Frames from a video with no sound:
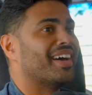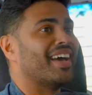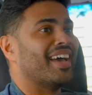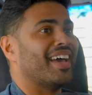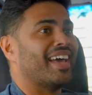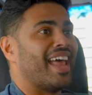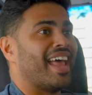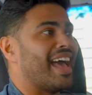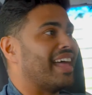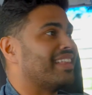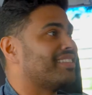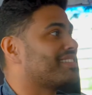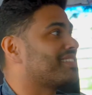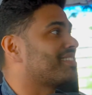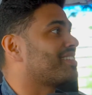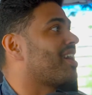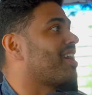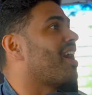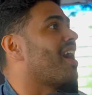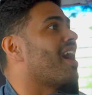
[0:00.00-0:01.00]
It had
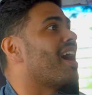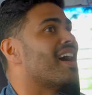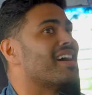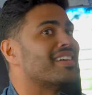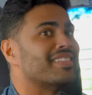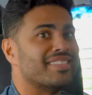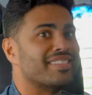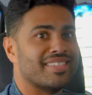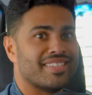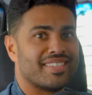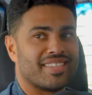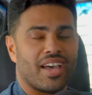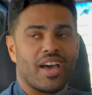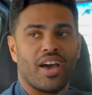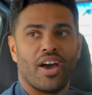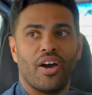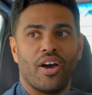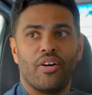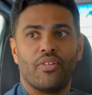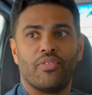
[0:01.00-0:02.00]
tons
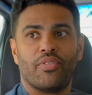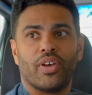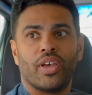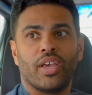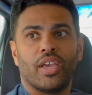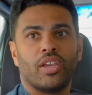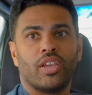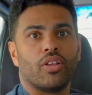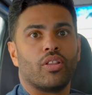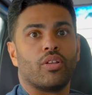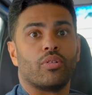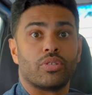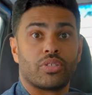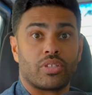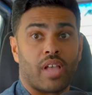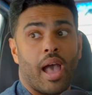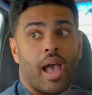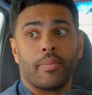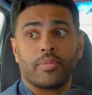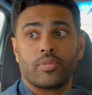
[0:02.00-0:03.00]
of, there was
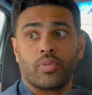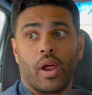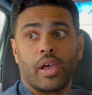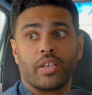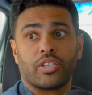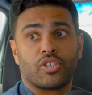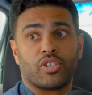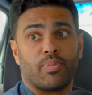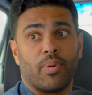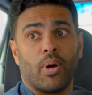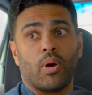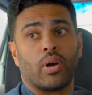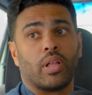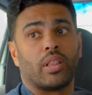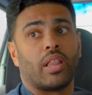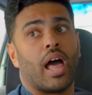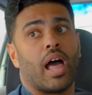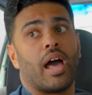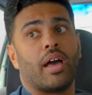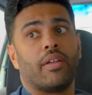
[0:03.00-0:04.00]
times where I spoke a
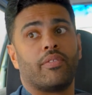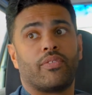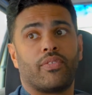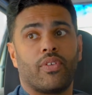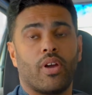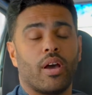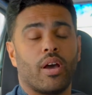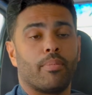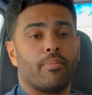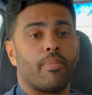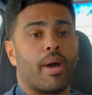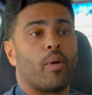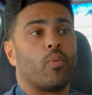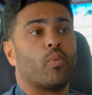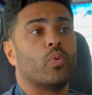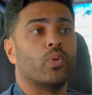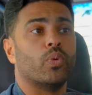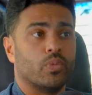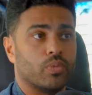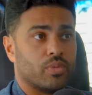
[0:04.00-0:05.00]
lot from my
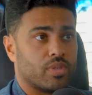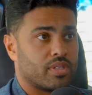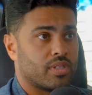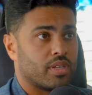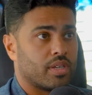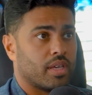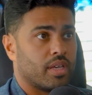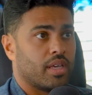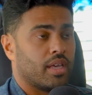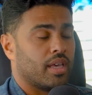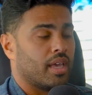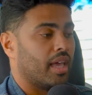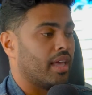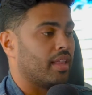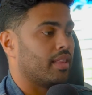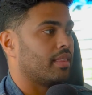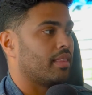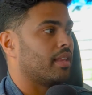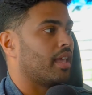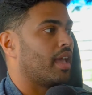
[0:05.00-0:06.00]
wounds,
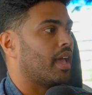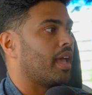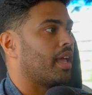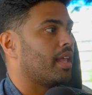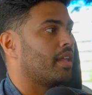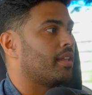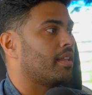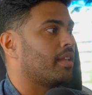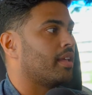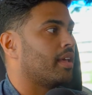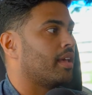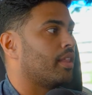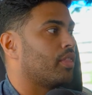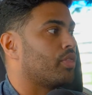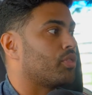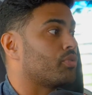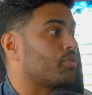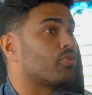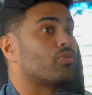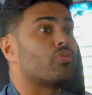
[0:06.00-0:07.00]
and
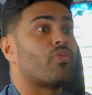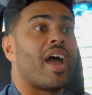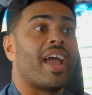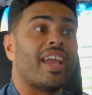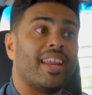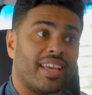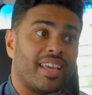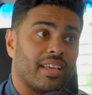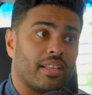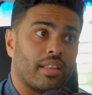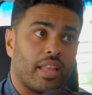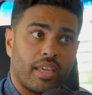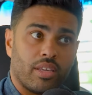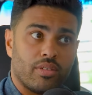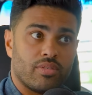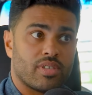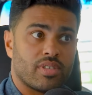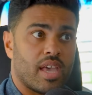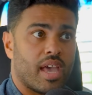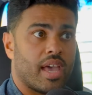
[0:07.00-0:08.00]
through writing, like you
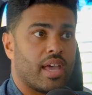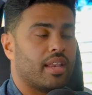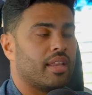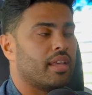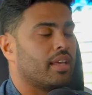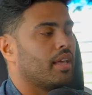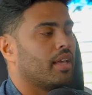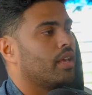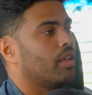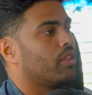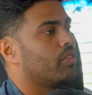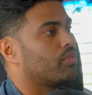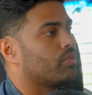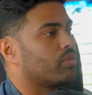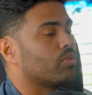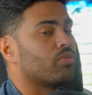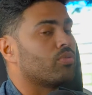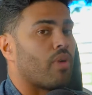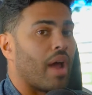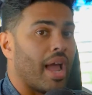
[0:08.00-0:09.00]
said,
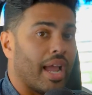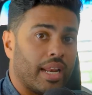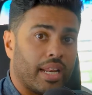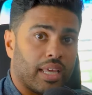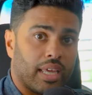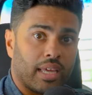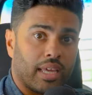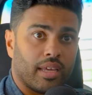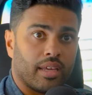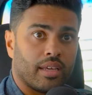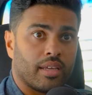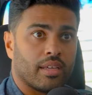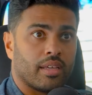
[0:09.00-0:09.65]
I